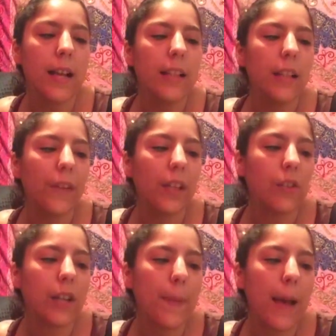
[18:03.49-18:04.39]
The
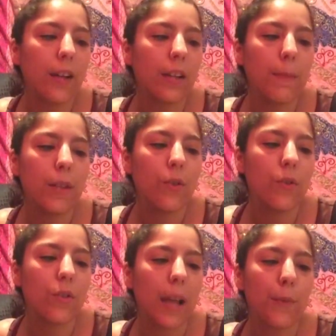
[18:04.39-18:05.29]
figure eight pattern can be
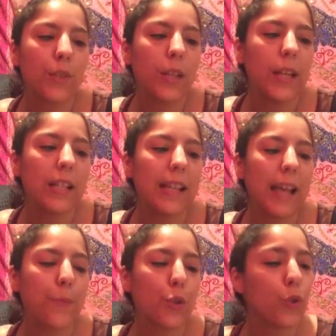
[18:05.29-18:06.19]
used to simultaneously
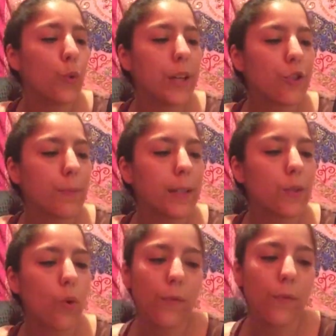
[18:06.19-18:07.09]
capture two instruments
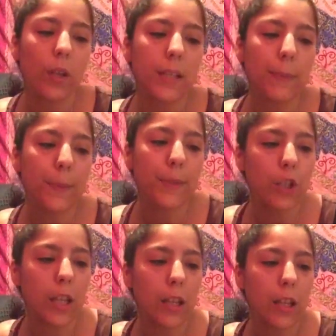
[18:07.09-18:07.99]
or vocalists by
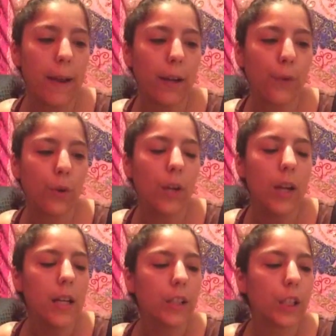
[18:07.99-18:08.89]
positioning the microphone
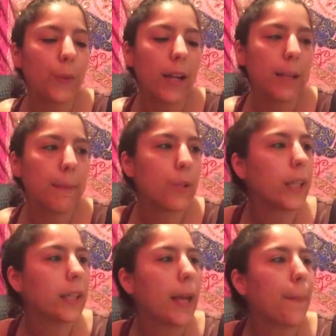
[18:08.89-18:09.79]
directly
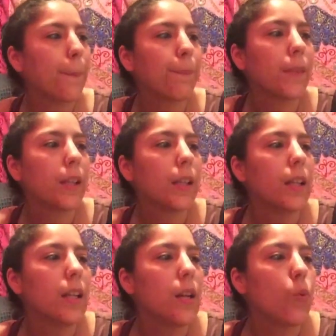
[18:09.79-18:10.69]
between them.
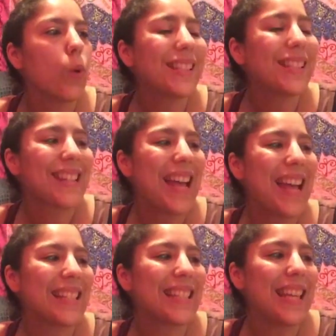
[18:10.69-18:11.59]
What's
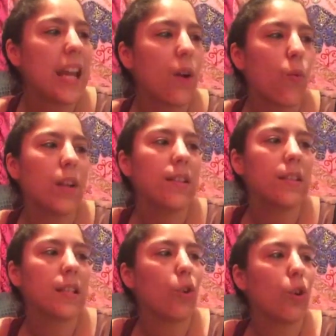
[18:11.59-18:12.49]
latency and what's
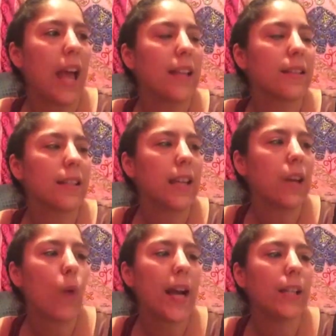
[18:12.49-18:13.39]
zero latency,
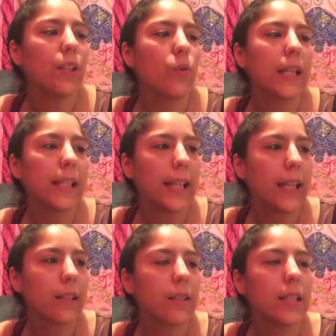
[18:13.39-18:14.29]
and why do I need
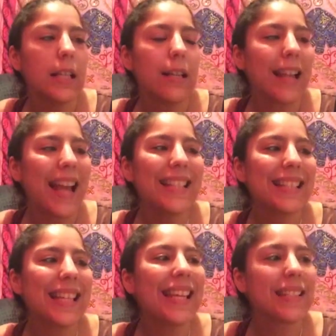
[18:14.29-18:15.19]
it?
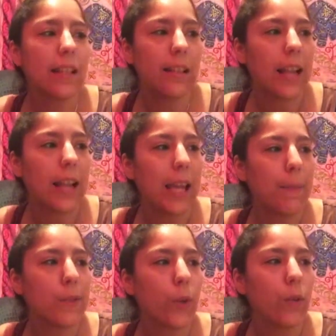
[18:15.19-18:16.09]
Latency is the delay
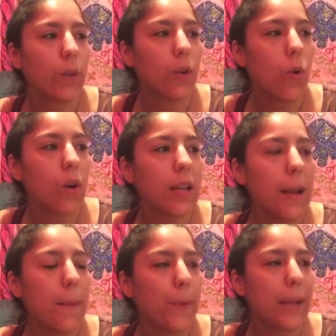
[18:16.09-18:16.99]
between record
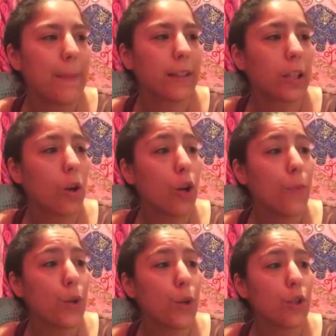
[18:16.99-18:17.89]
and playback that all
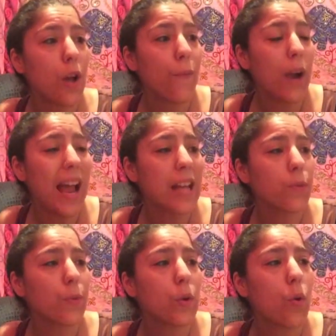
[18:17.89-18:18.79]
computer software has
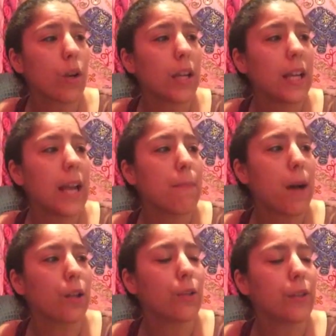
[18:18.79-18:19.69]
when recording and
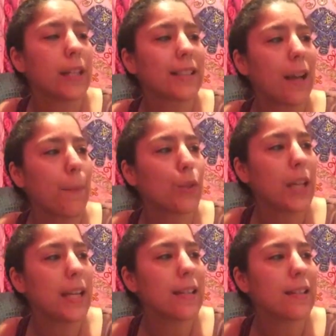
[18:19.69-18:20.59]
monitoring
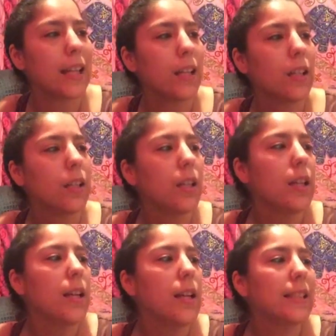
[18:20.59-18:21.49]
simultaneously.
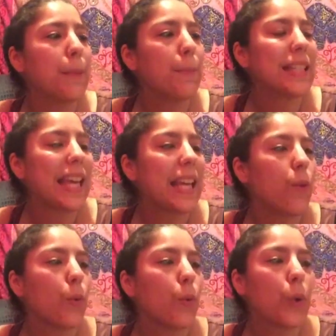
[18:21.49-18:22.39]
Simply
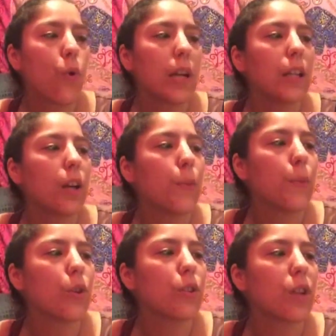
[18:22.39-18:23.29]
stated, when recording, the
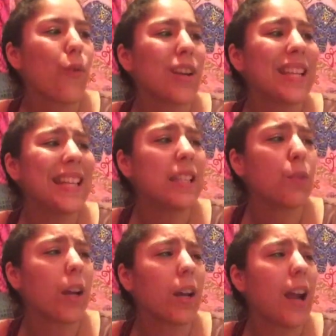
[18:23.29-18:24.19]
computer software needs to
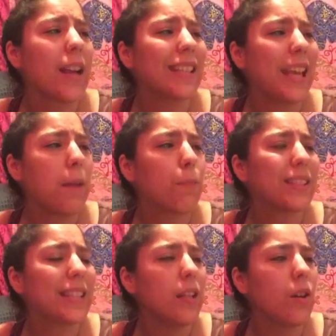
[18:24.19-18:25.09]
recognize the input
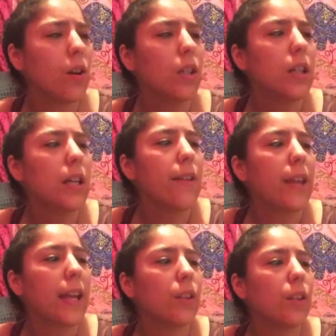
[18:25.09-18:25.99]
signal,
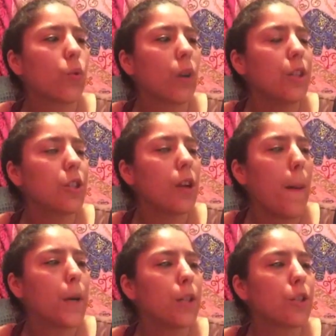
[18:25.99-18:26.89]
then crunch a
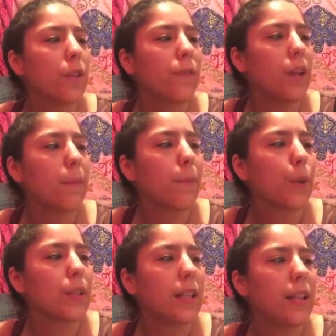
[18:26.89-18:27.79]
bunch of
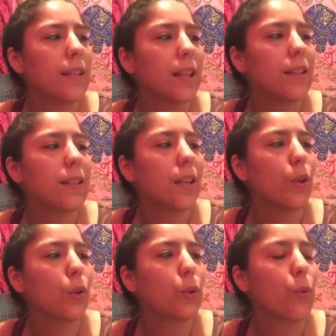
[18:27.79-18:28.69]
numbers, and then send the
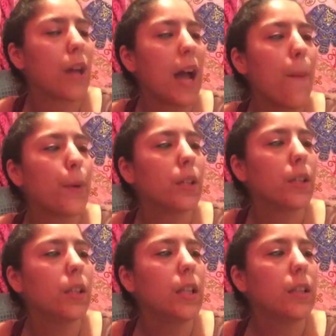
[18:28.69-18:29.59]
signal through the output.
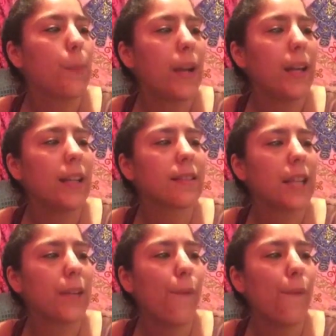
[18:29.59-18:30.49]
Depending on
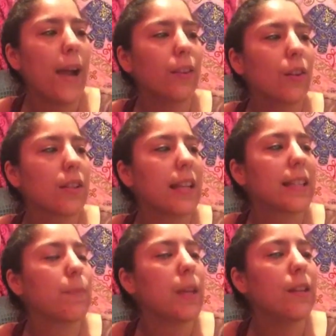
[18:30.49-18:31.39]
several factors like
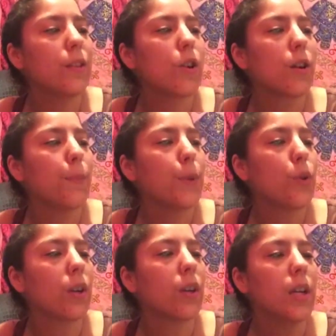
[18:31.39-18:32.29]
speed to your
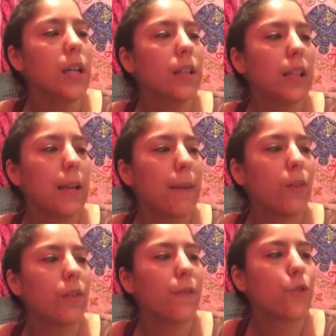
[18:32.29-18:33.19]
computer, the
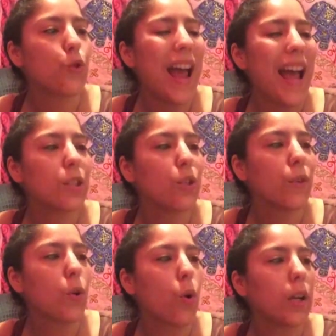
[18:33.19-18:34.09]
amount of tracks you've
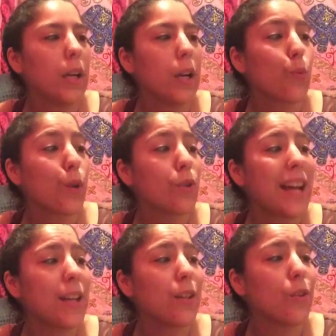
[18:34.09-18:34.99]
recorded, and whether or
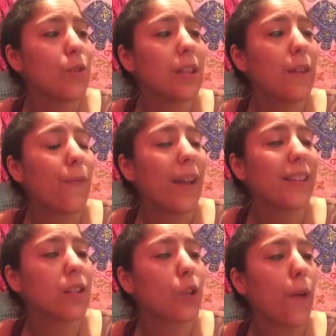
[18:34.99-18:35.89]
not you're using the effects
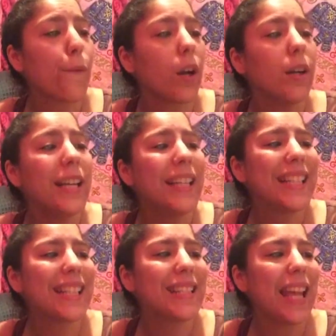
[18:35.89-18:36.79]
in the software,
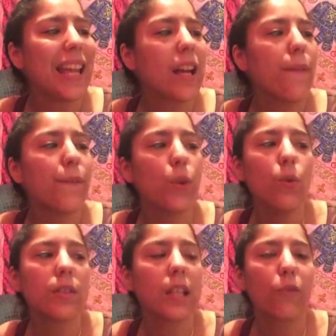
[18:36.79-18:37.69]
this can take
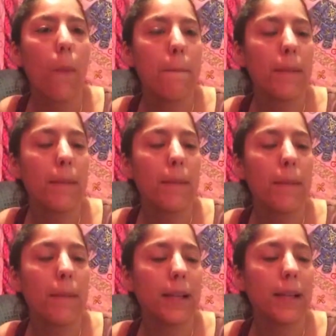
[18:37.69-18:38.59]
several
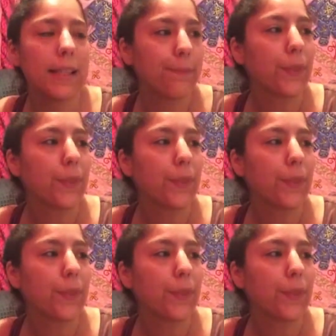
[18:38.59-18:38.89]
milliseconds.